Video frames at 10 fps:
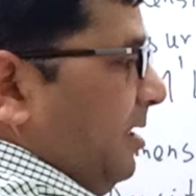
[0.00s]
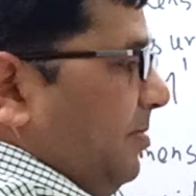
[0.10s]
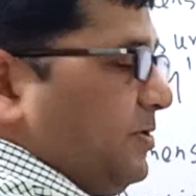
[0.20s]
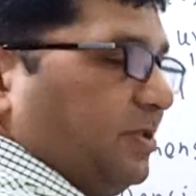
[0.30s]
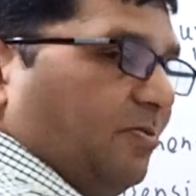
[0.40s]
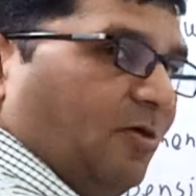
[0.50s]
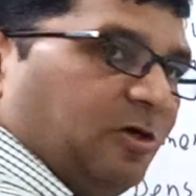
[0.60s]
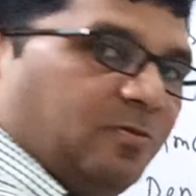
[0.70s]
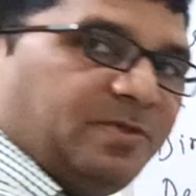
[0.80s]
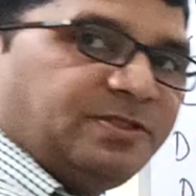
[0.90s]
Dimension of
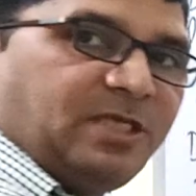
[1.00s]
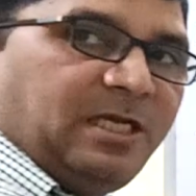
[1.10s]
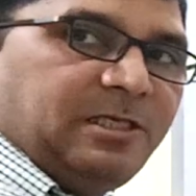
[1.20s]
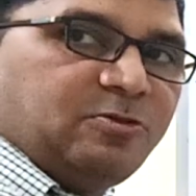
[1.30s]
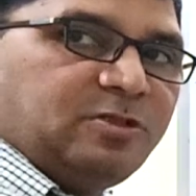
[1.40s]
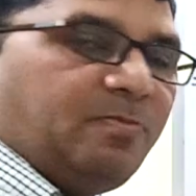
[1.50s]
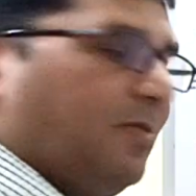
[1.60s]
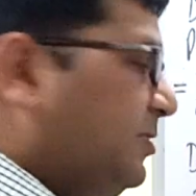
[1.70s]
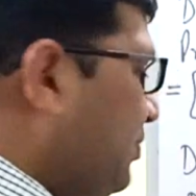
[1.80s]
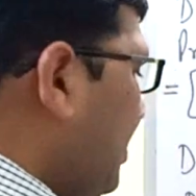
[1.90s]
volume is L to the
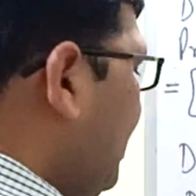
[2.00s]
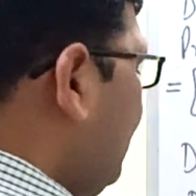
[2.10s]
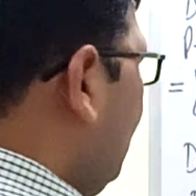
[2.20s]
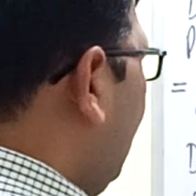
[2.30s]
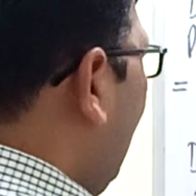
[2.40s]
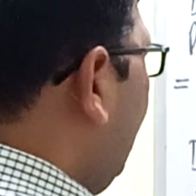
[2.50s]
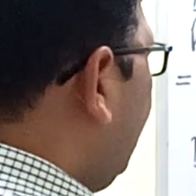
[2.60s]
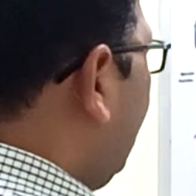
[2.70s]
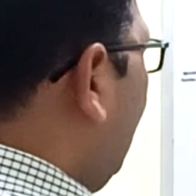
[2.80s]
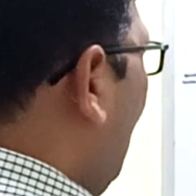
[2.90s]
power 3. So the
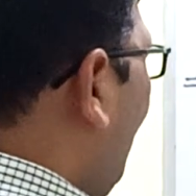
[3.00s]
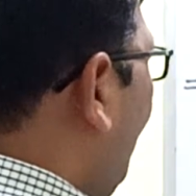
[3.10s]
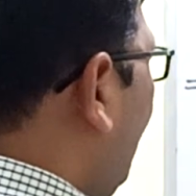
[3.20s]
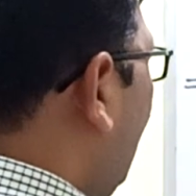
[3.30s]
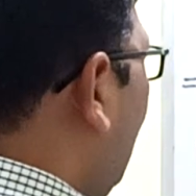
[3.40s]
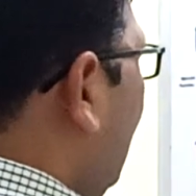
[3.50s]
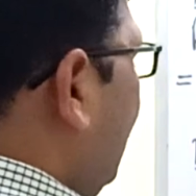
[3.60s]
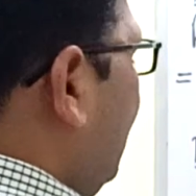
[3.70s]
dimension of